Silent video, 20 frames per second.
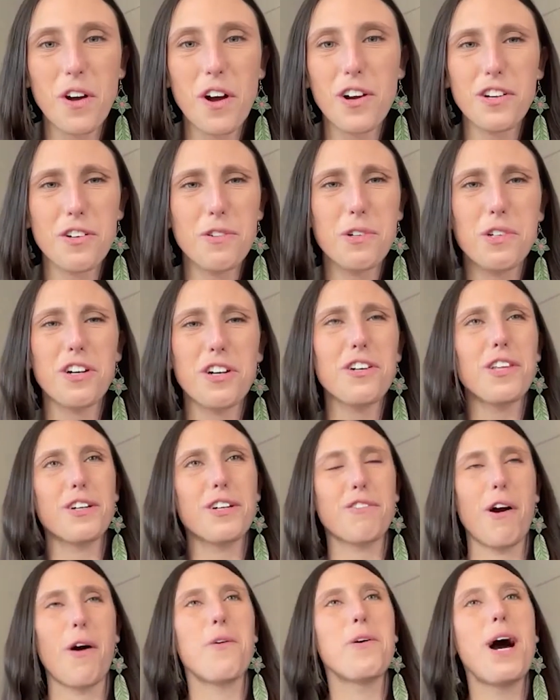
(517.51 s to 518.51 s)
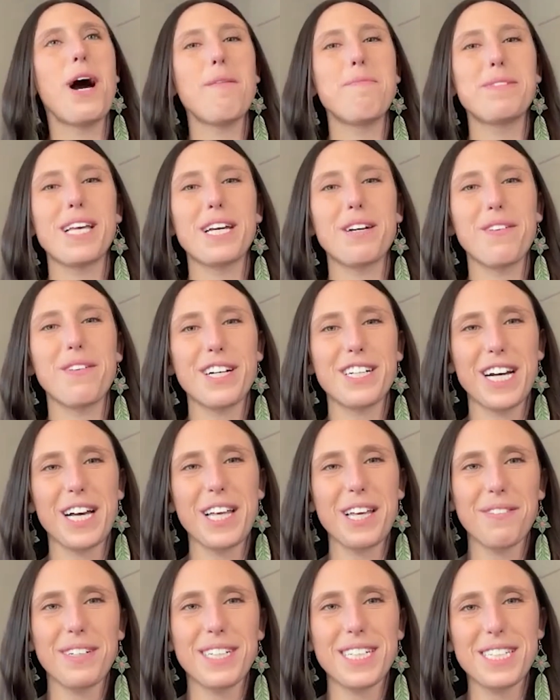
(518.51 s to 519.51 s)
You're the grown-ups? Like, what you're
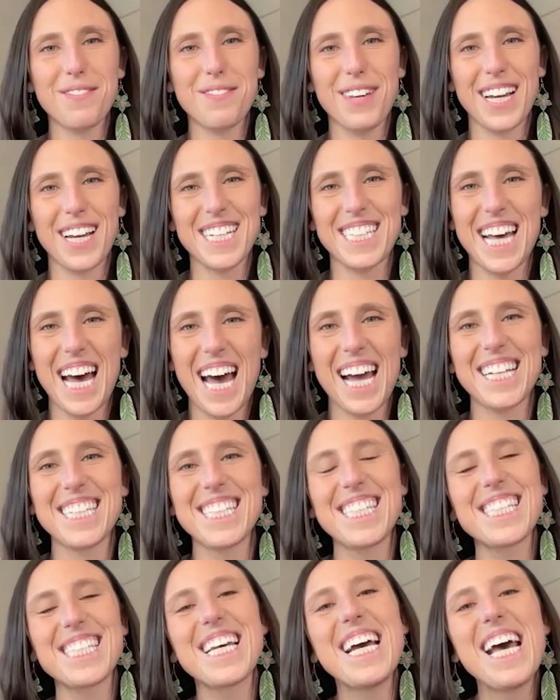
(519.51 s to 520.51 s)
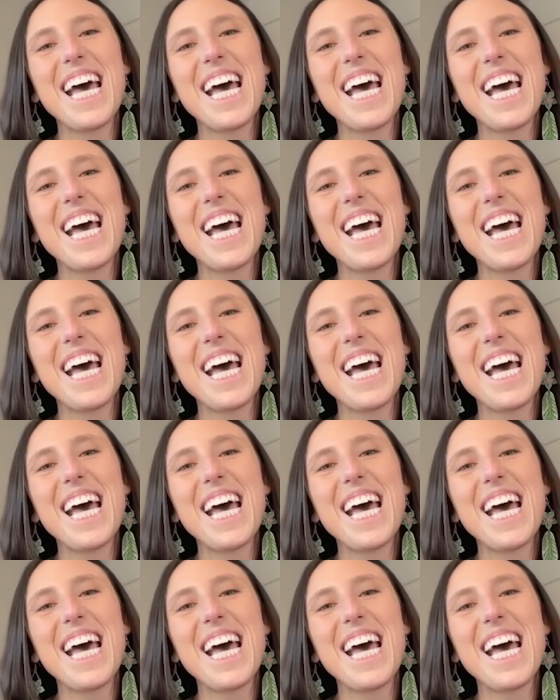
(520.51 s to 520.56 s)
telling me doesn't make sense.